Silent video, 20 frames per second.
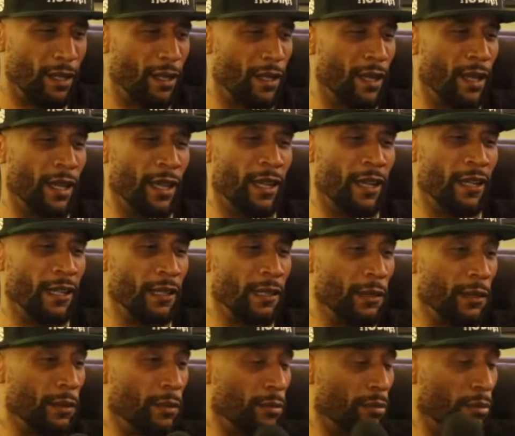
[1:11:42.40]

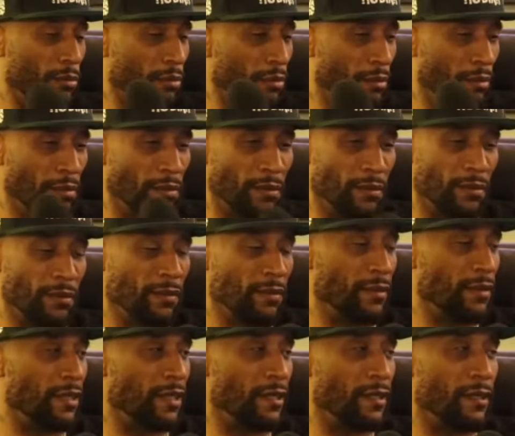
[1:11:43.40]
and
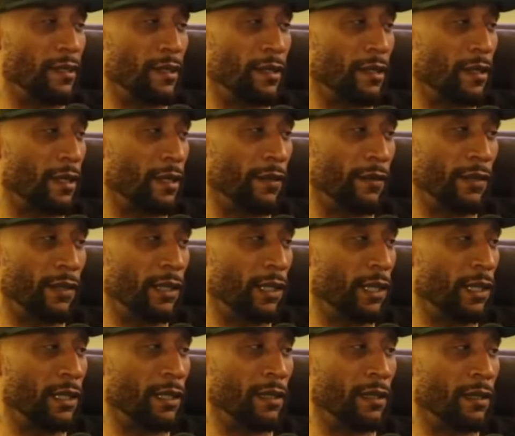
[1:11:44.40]

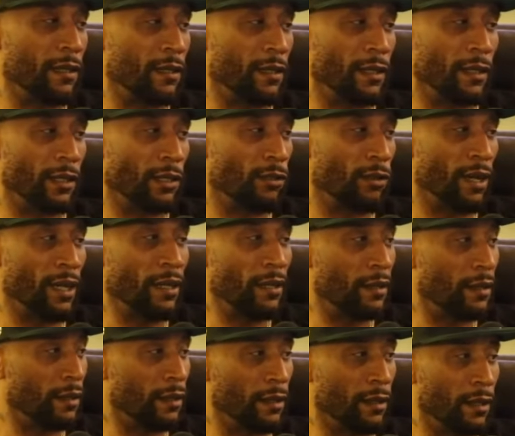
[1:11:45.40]
everything is is great
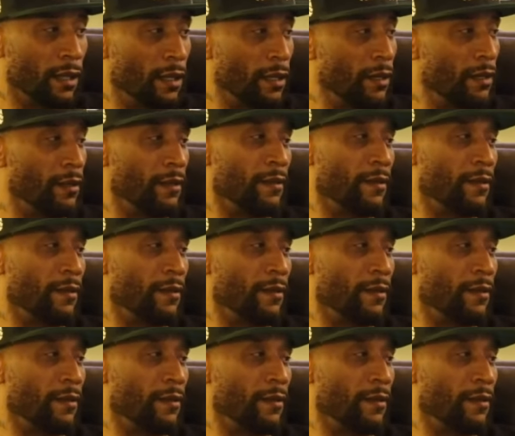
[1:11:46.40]
since then.